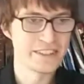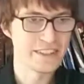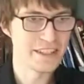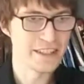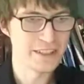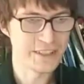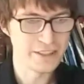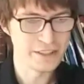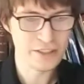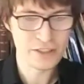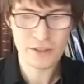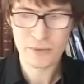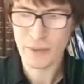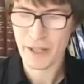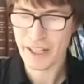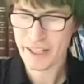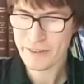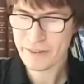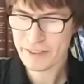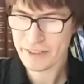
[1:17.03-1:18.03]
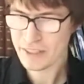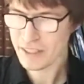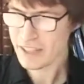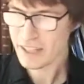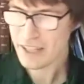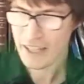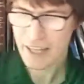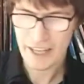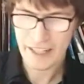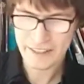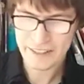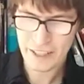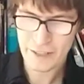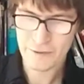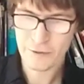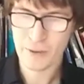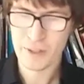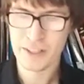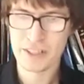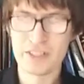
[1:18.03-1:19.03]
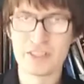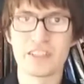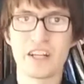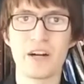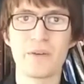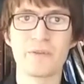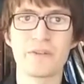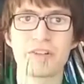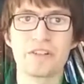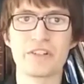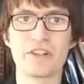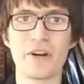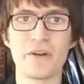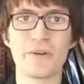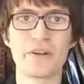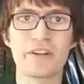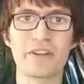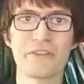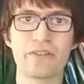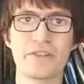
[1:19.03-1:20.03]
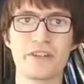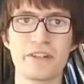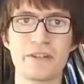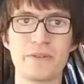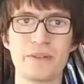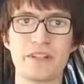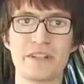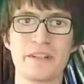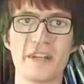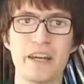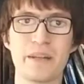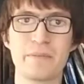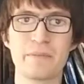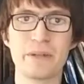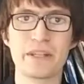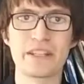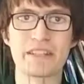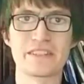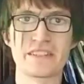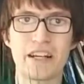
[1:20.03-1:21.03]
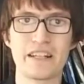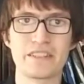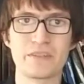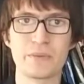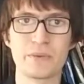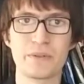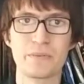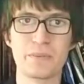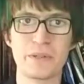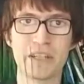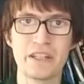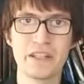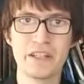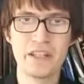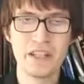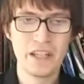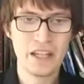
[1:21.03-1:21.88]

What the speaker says: The two waves, instead of one just going through and being the size it would be,